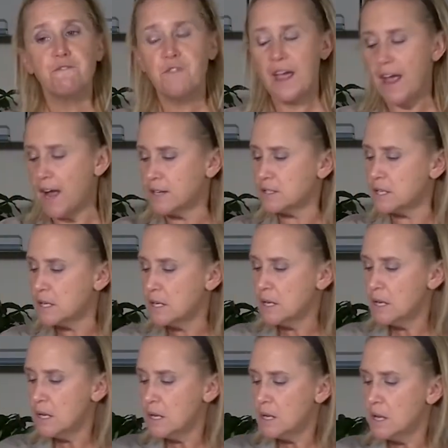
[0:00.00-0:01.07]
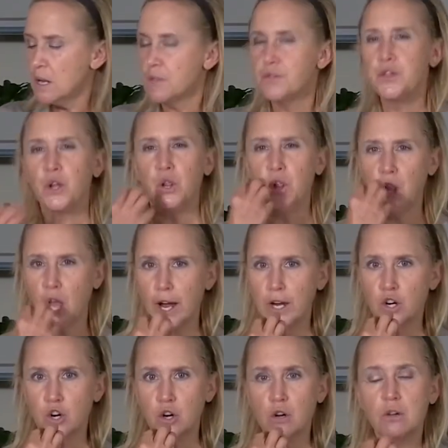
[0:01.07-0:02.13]
fat, the
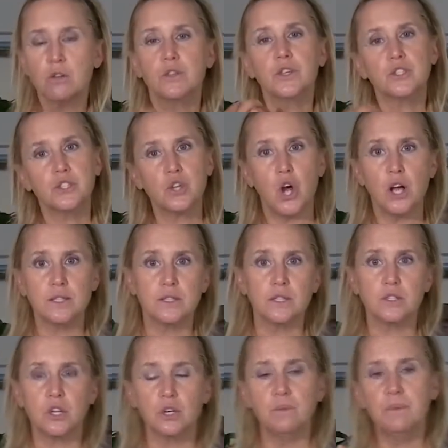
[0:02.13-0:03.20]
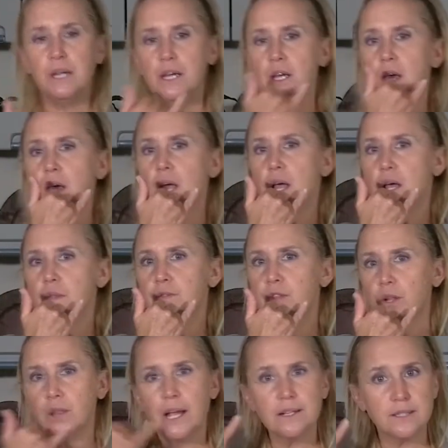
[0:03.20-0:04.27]
lighter the sauce is going to be
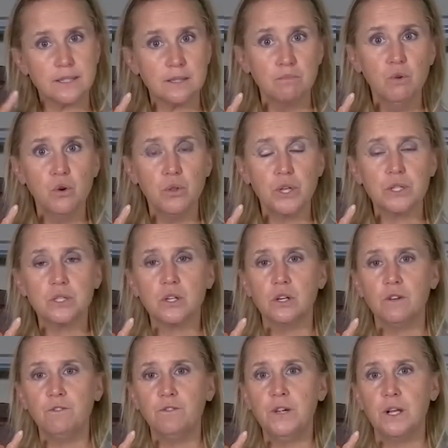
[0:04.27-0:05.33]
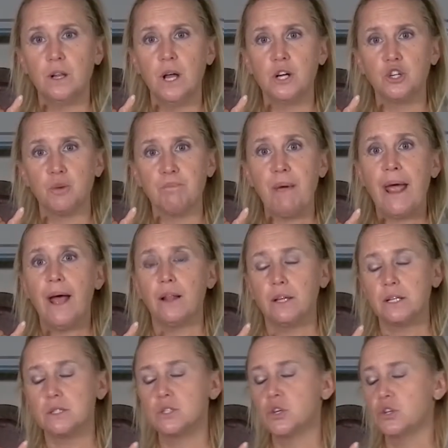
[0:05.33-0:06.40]
the less smooth it's going to feel on your
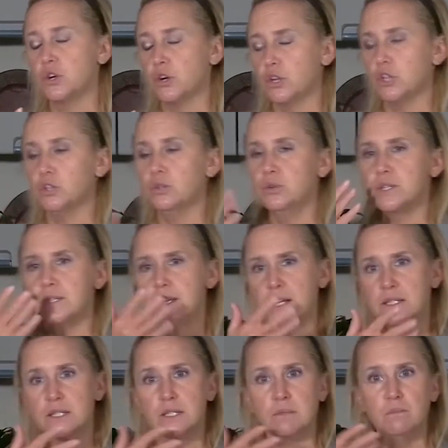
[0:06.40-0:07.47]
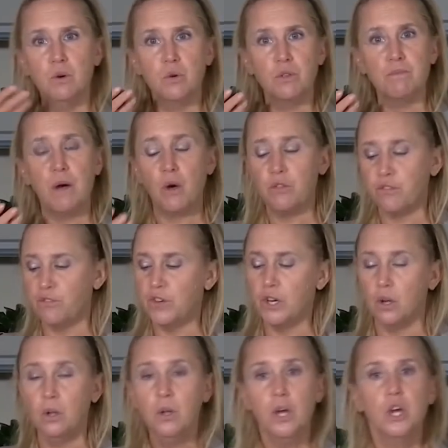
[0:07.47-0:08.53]
palate. So you're going to lose that smooth mouth
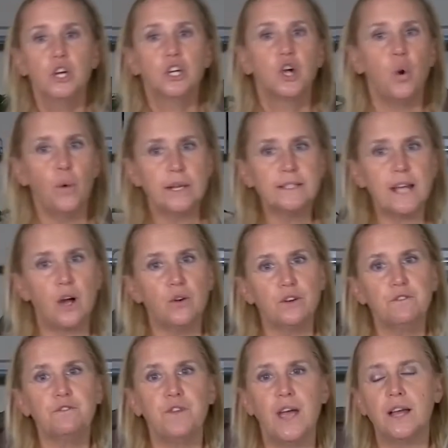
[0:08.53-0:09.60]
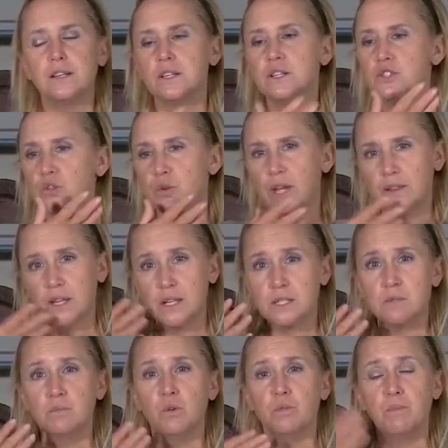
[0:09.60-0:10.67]
feel going down in fat because you get that
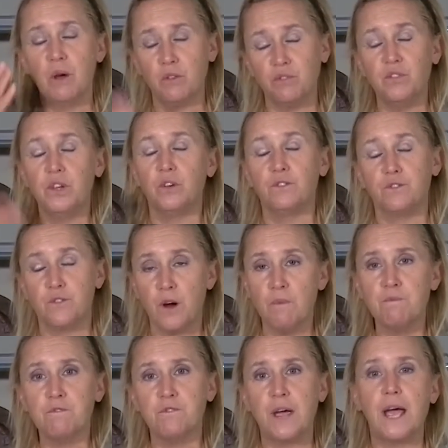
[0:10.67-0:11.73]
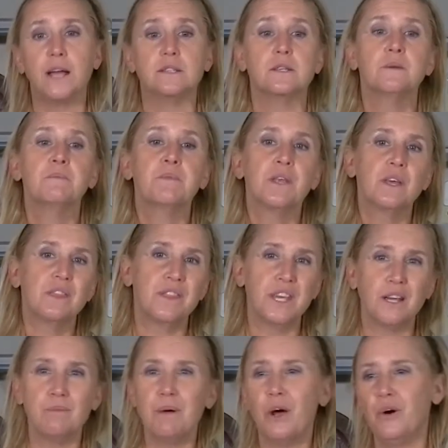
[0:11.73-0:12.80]
smooth mouth feel from fat.
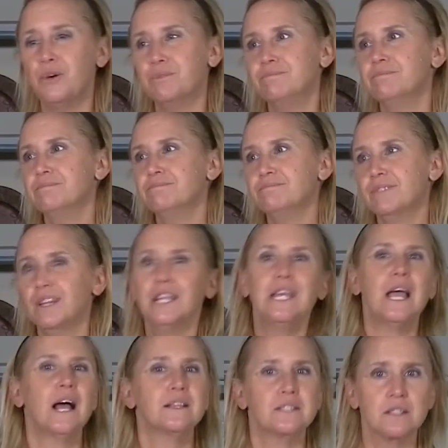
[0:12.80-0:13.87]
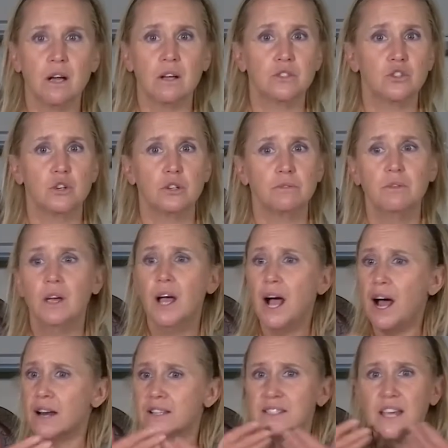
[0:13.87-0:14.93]
Think about Leon's custard.
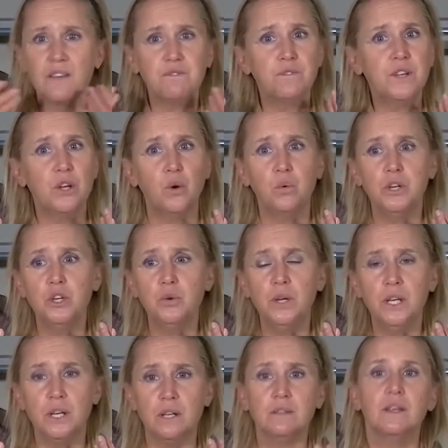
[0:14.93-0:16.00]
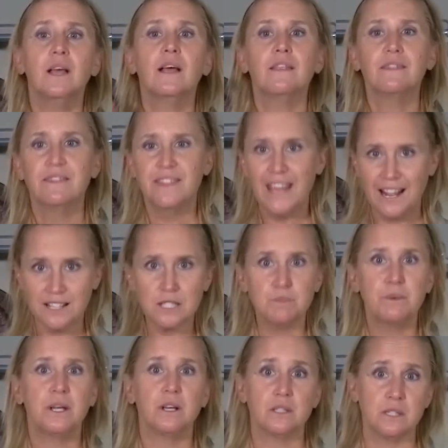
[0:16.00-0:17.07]
How does that feel when you eat it? That's
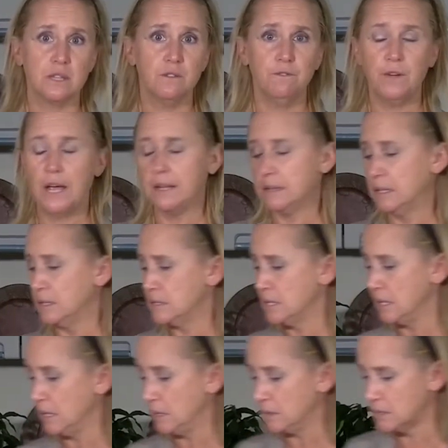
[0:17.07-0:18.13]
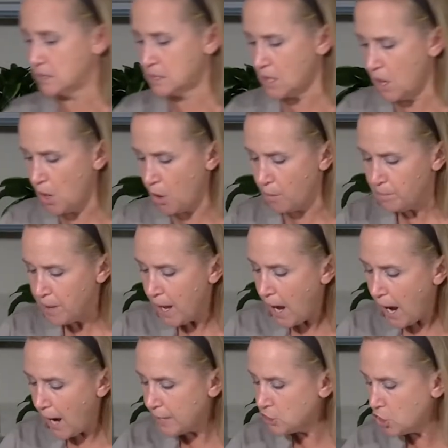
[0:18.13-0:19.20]
because of the fat that's in it. So
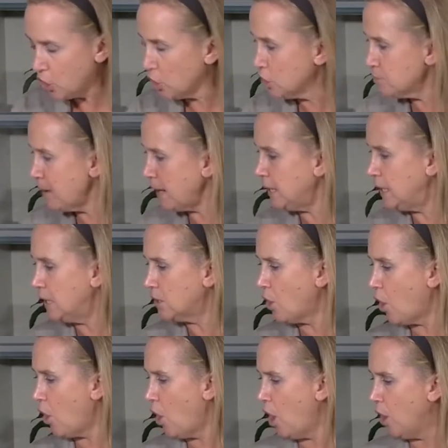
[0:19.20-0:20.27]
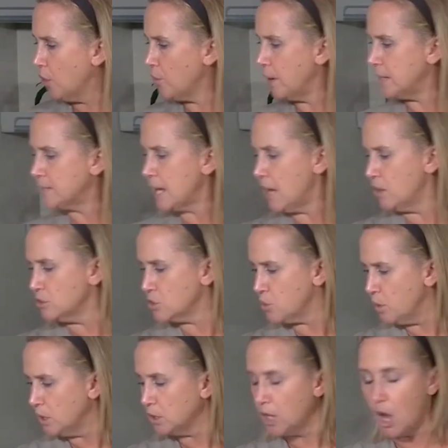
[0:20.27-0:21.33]
I turned my heat all the way down
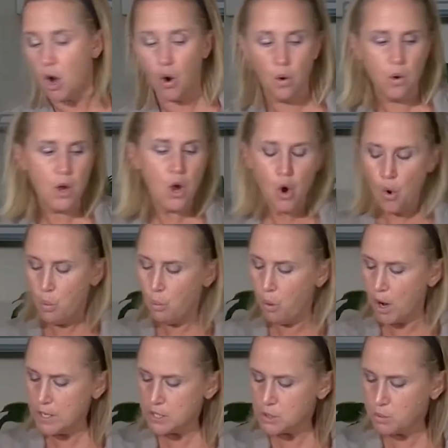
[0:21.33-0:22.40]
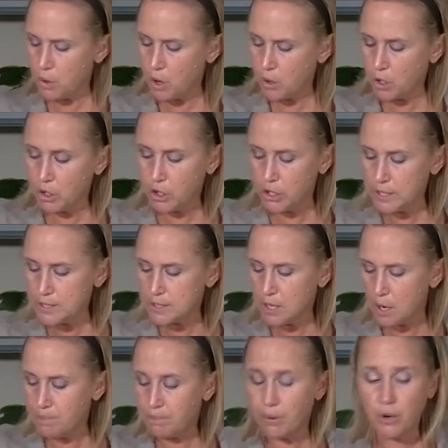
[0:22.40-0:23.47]
to a low. Once we're going to
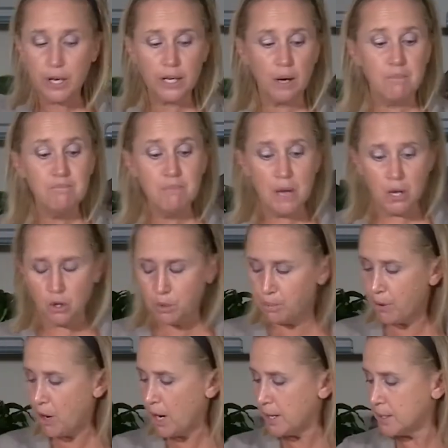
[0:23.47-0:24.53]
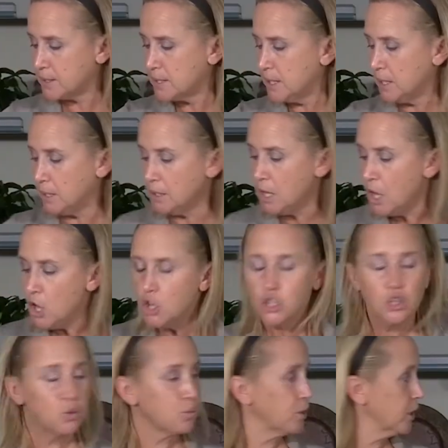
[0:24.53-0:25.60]
start putting a milk product in,
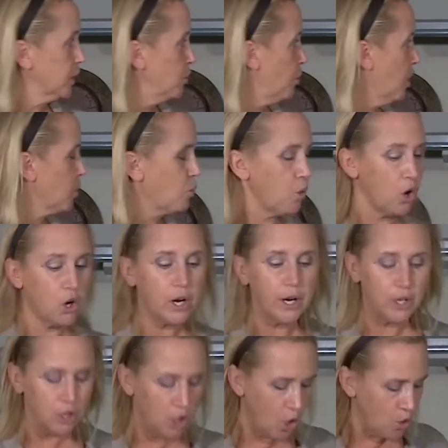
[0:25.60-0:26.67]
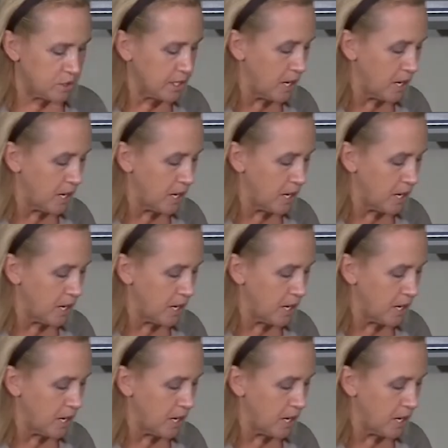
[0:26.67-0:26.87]
you really want to work on a low